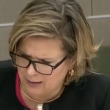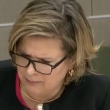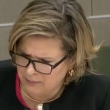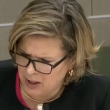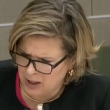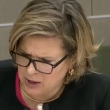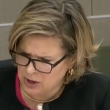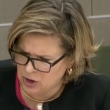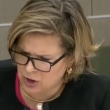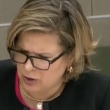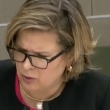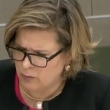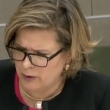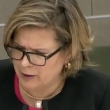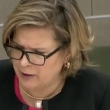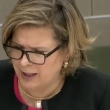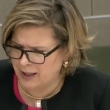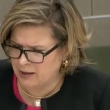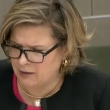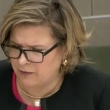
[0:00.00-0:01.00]
I'm not sure
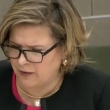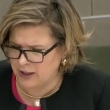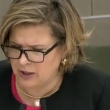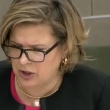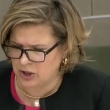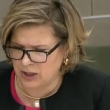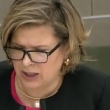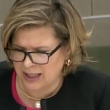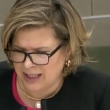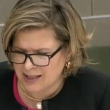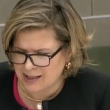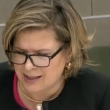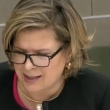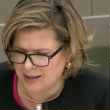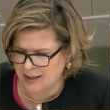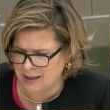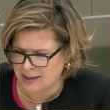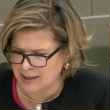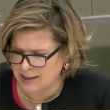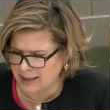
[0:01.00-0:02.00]
where the innovation is
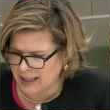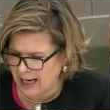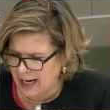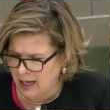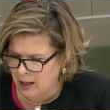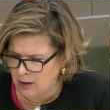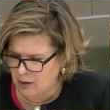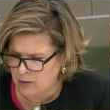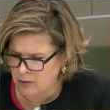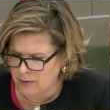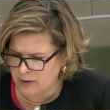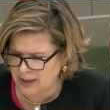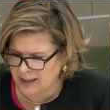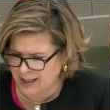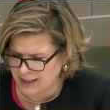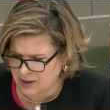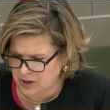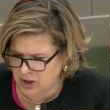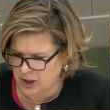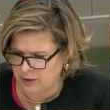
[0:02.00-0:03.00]
in this and how the
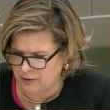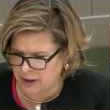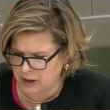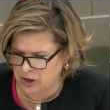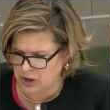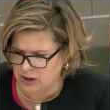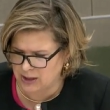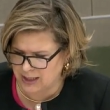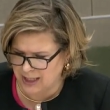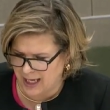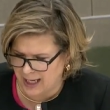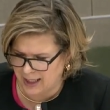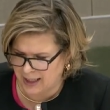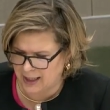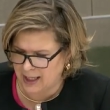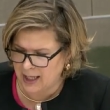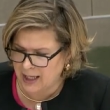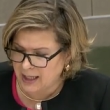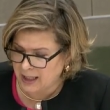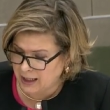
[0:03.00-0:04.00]
next generation
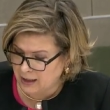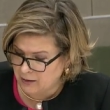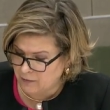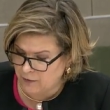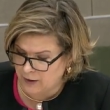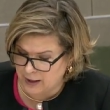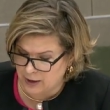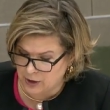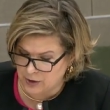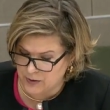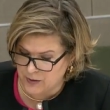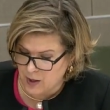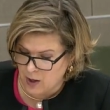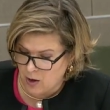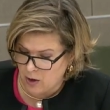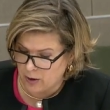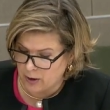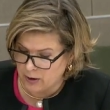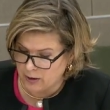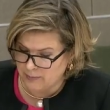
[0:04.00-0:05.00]
tech innovators
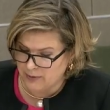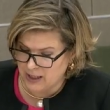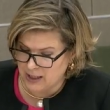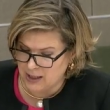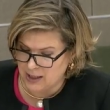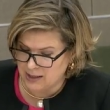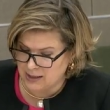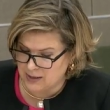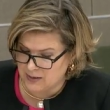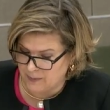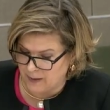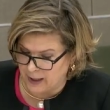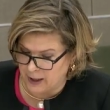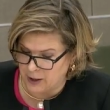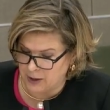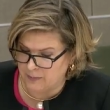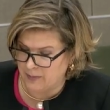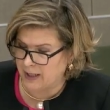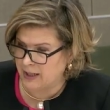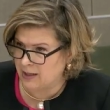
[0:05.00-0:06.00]
are going to be
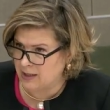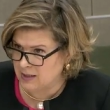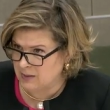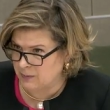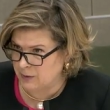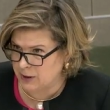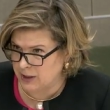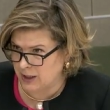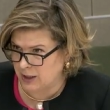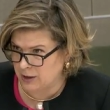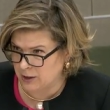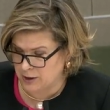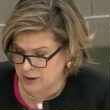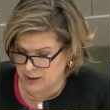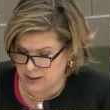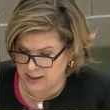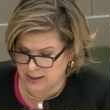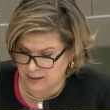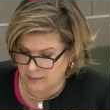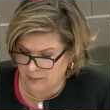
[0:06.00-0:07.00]
inspired by this particular
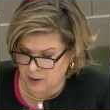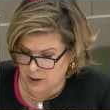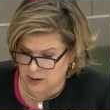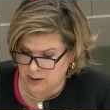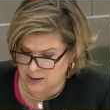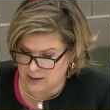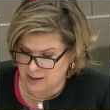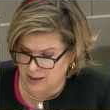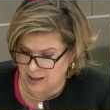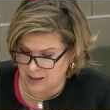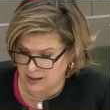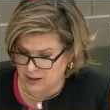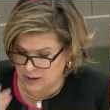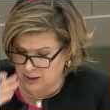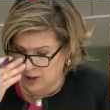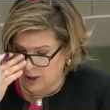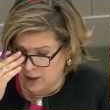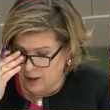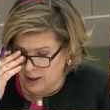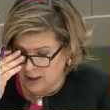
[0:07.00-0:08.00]
stimulus that
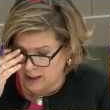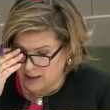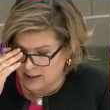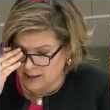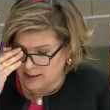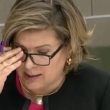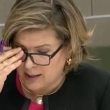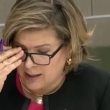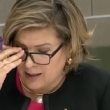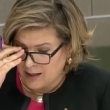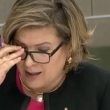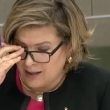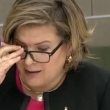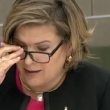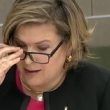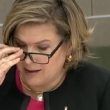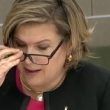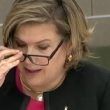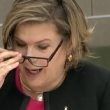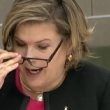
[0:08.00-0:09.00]
targets
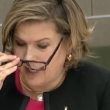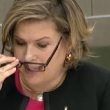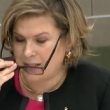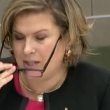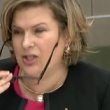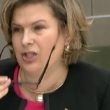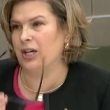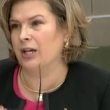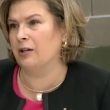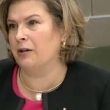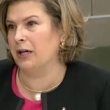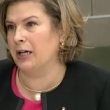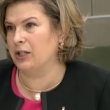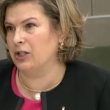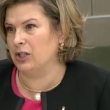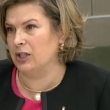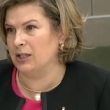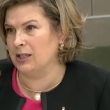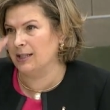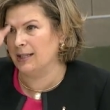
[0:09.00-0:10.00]
the last
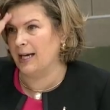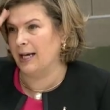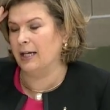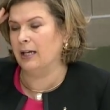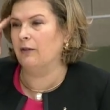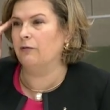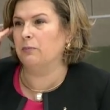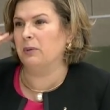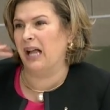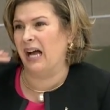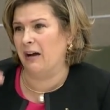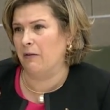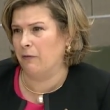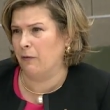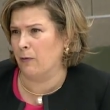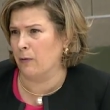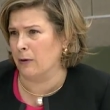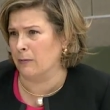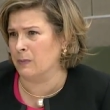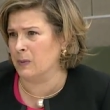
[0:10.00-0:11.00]
generation set of
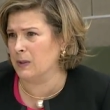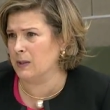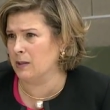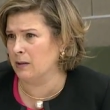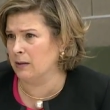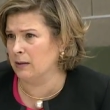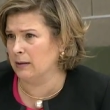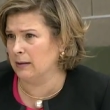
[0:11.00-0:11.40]
platforms.